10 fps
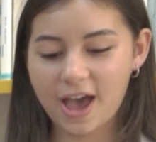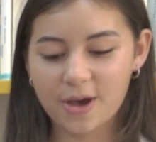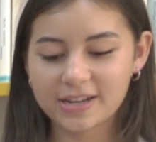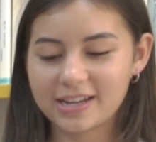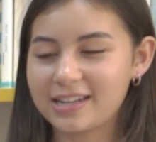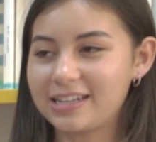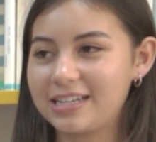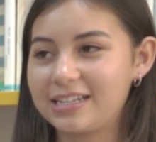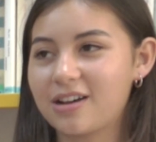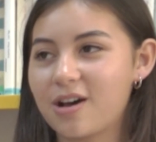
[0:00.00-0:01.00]
How did it
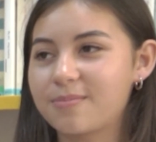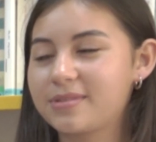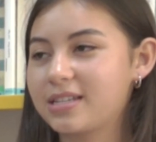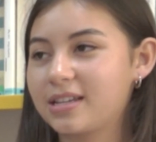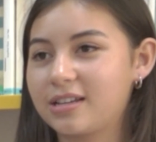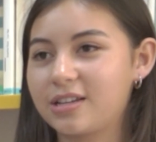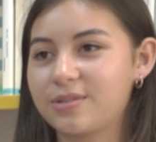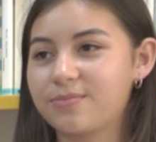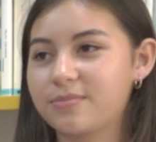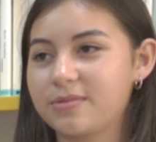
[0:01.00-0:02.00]
lead up
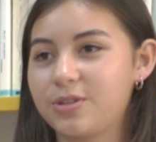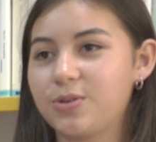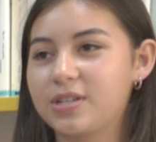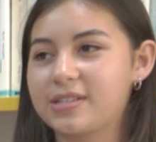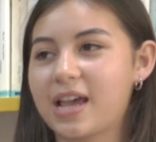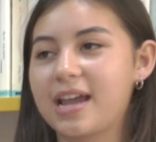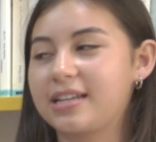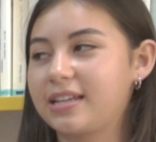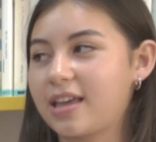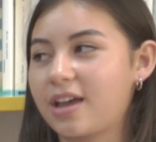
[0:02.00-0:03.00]
to you
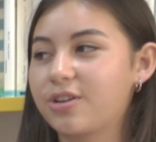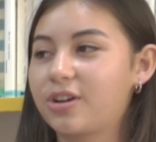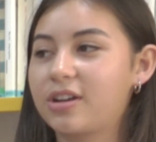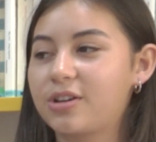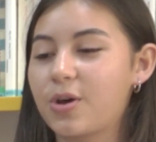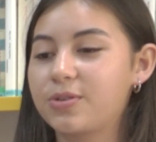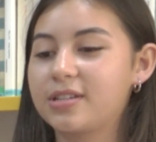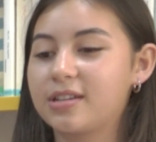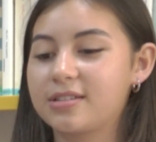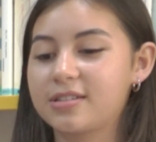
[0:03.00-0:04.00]
deciding that you're going to go
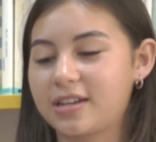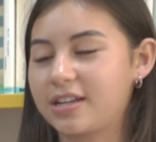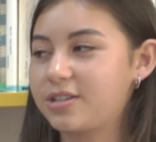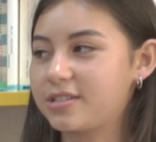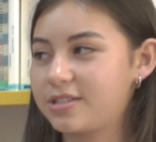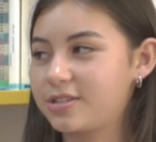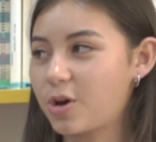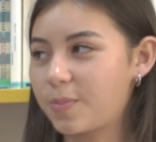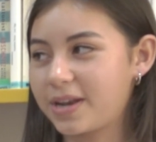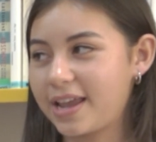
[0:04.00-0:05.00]
to study in
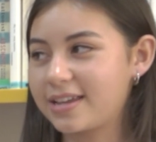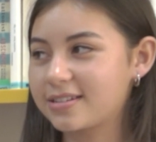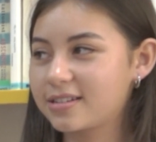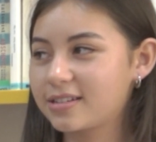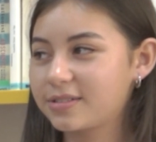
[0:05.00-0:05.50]
Copenhagen?